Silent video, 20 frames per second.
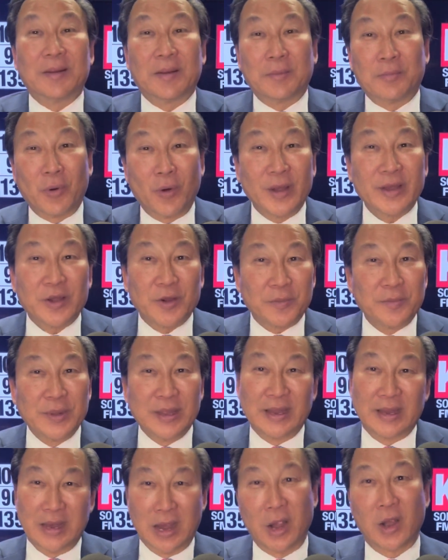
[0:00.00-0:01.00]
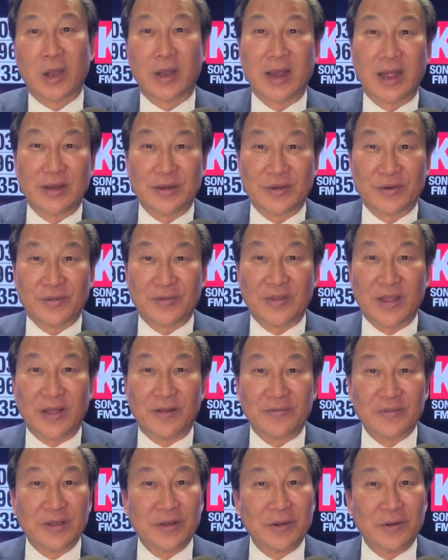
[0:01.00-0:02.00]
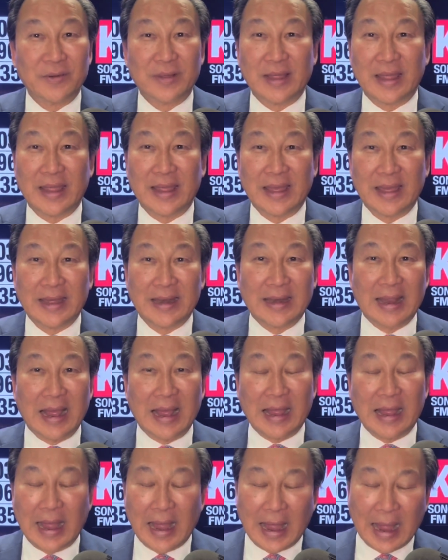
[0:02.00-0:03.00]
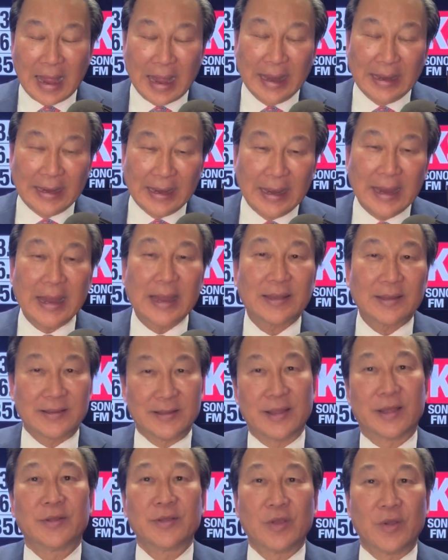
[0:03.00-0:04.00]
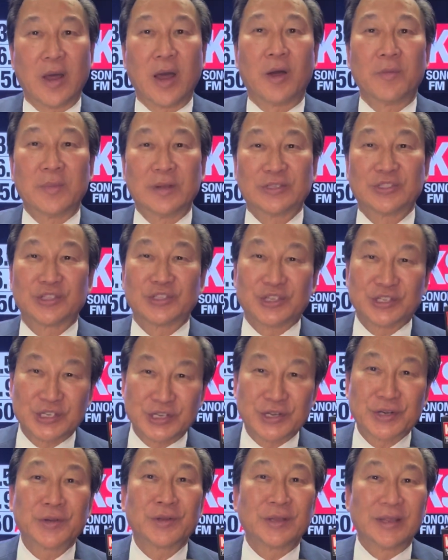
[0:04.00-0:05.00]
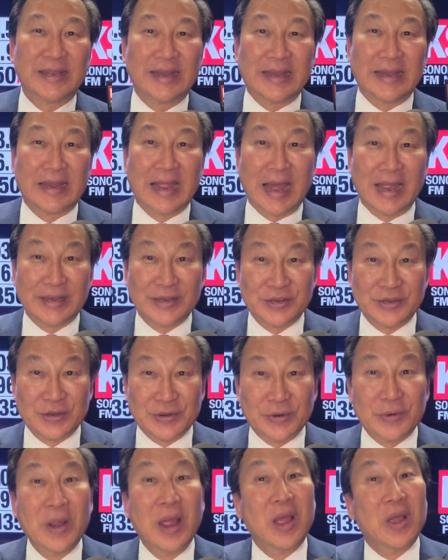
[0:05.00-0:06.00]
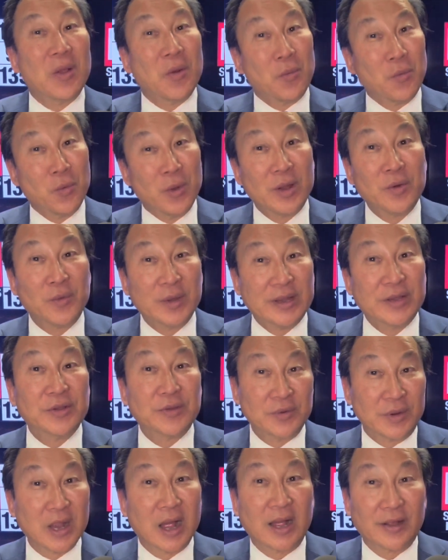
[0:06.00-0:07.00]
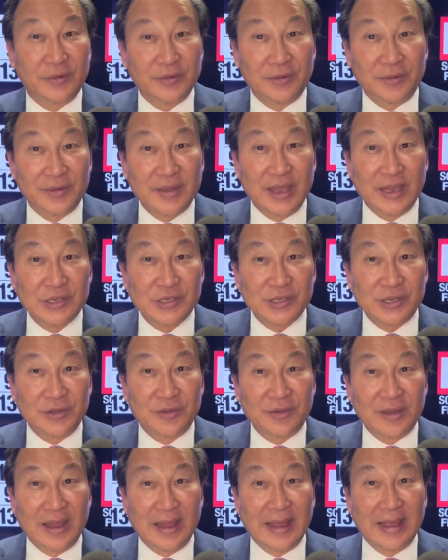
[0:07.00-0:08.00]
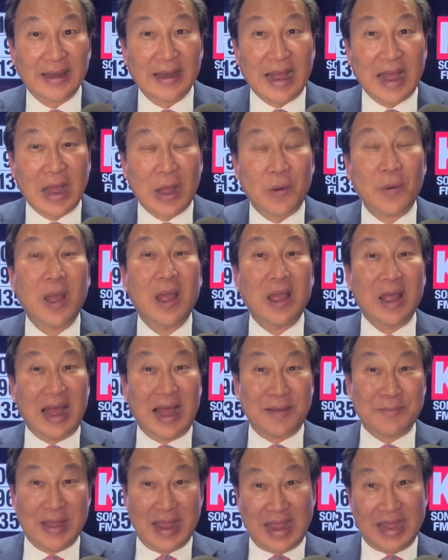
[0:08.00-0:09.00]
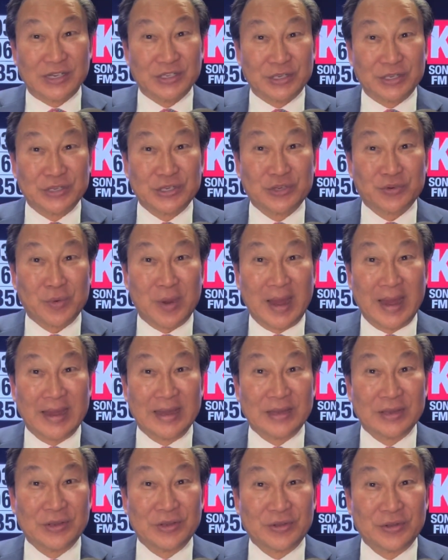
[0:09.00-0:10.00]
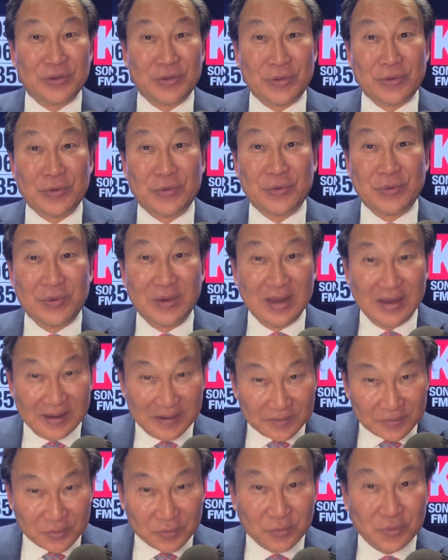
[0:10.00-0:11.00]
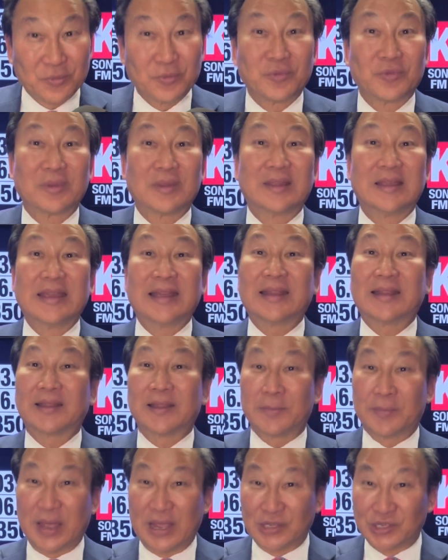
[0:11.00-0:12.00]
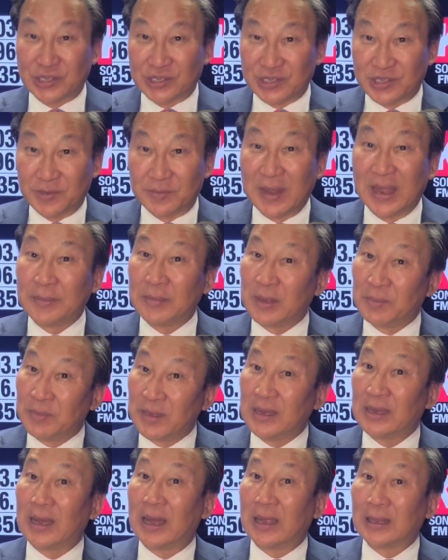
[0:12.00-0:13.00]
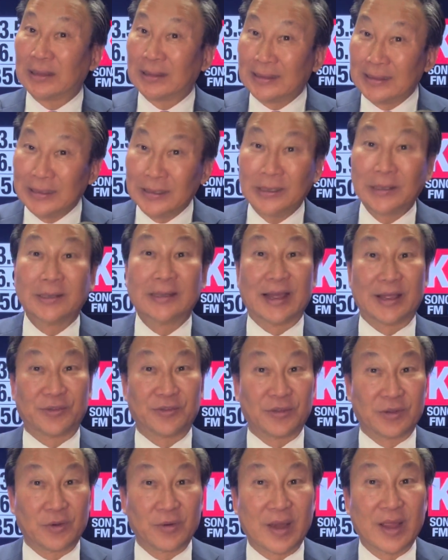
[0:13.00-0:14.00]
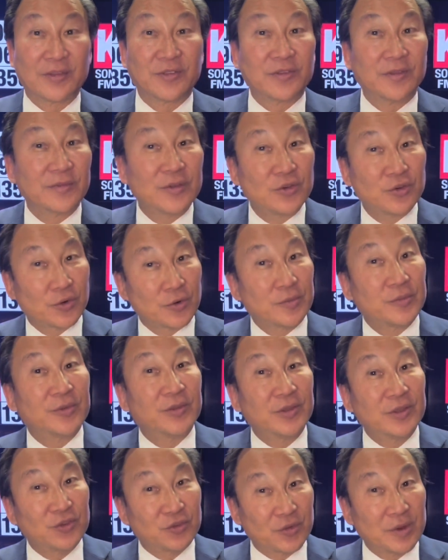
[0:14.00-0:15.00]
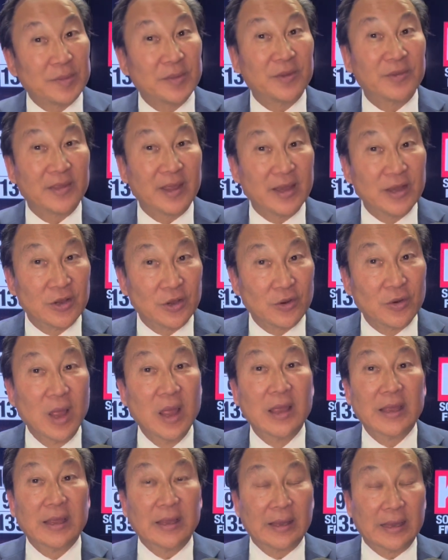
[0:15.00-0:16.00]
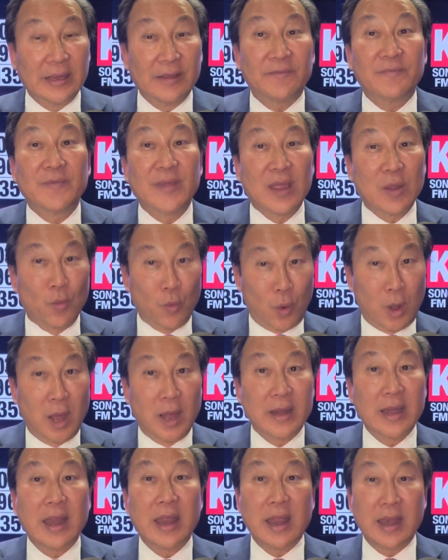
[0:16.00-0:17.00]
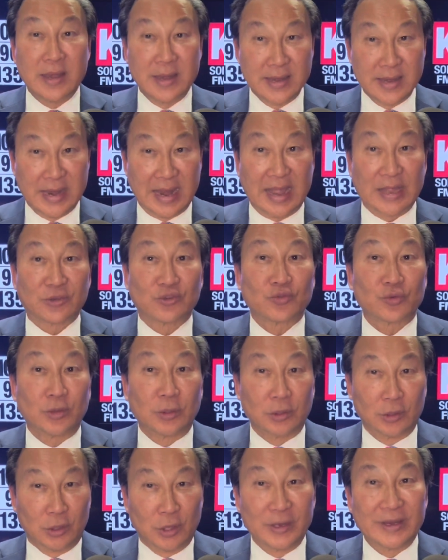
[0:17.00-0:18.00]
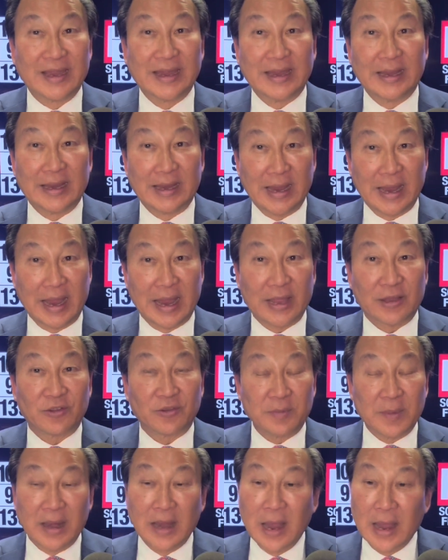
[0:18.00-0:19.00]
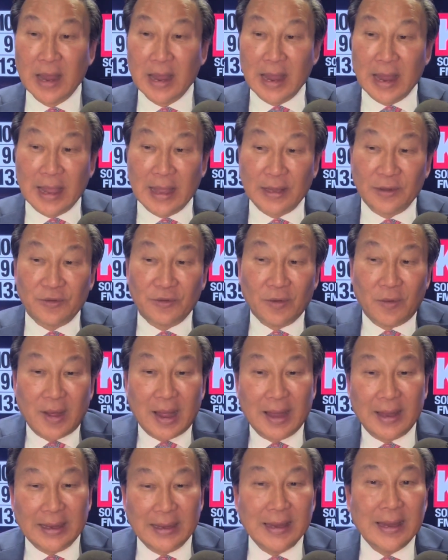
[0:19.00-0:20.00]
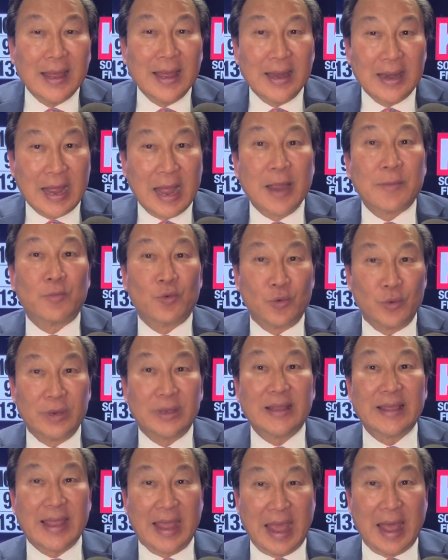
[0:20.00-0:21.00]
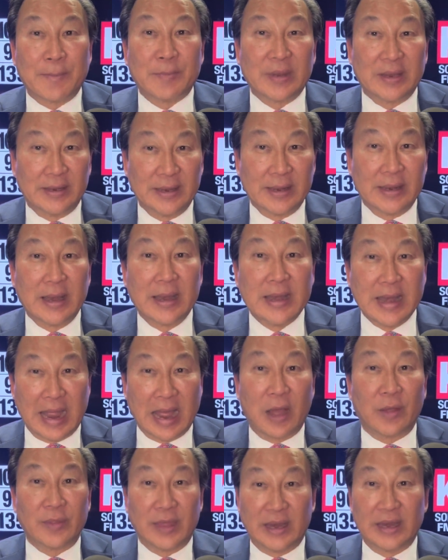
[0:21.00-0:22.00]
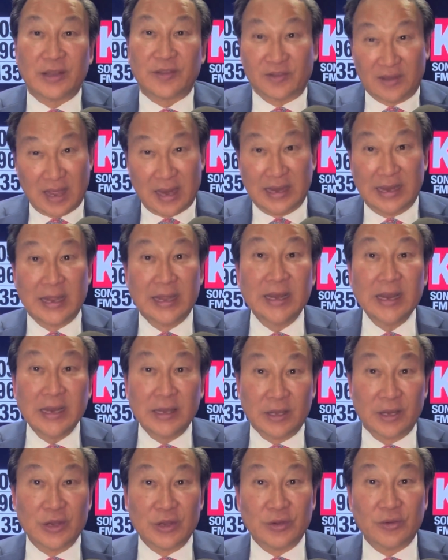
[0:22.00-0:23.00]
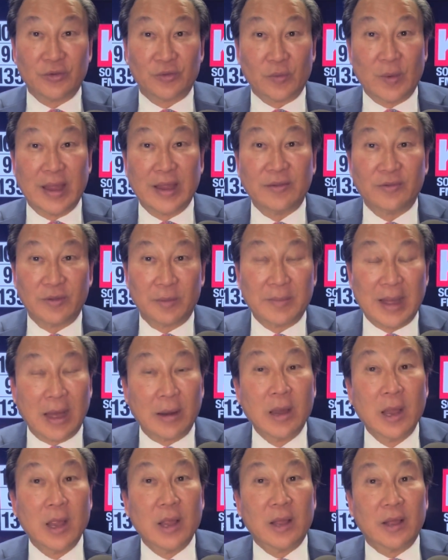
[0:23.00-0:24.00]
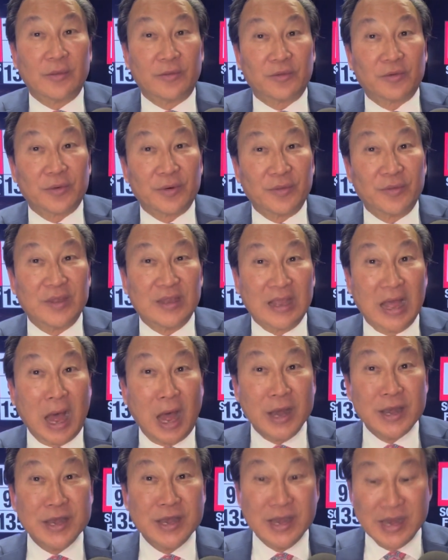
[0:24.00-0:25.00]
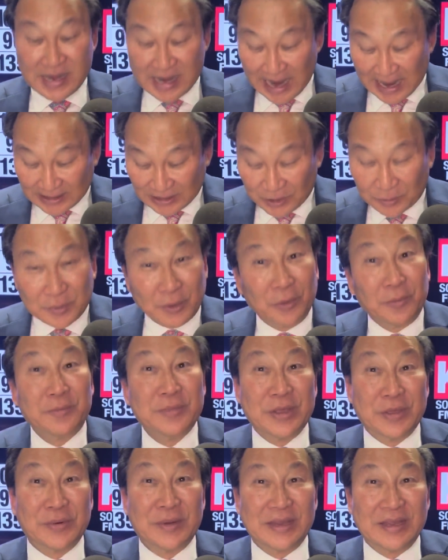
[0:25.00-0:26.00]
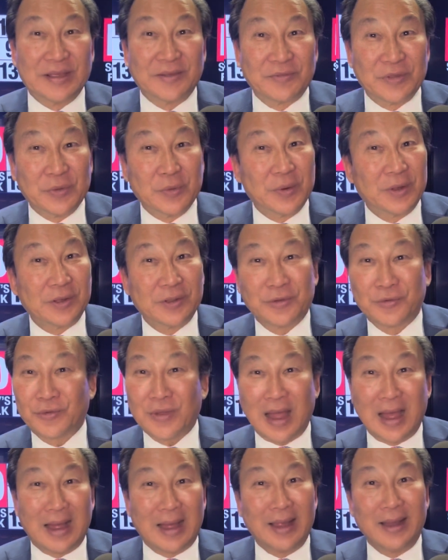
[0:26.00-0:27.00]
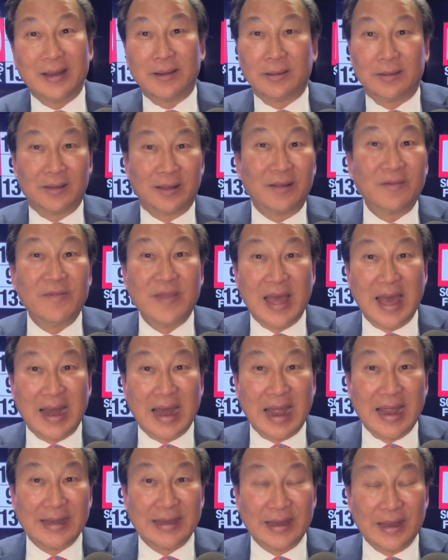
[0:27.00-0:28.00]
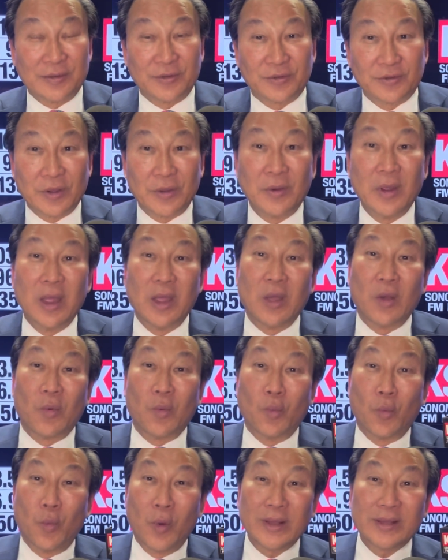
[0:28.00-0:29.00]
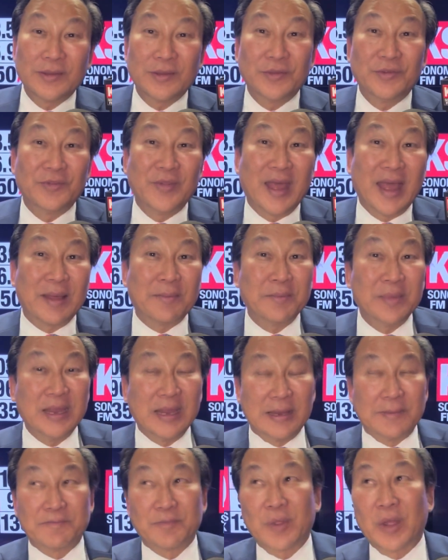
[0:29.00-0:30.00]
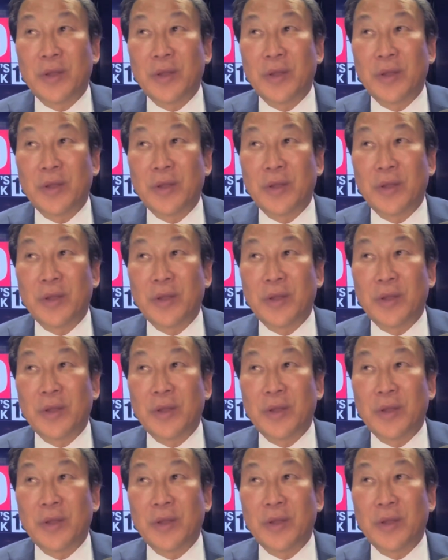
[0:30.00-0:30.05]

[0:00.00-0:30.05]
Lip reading: Boy, you're being hard on yourself, and I can't tell you how much cheerleading I do when we do consultations, and how I'm actually trying to get the patient to maybe be a little less aggressive in terms of the treatments they do if they want natural looking enhancement. And so again, I'm really happy now that it's kind of hitting the newsways about sort of the undetectable beauty, if you will, because I love that idea. So what does that mean?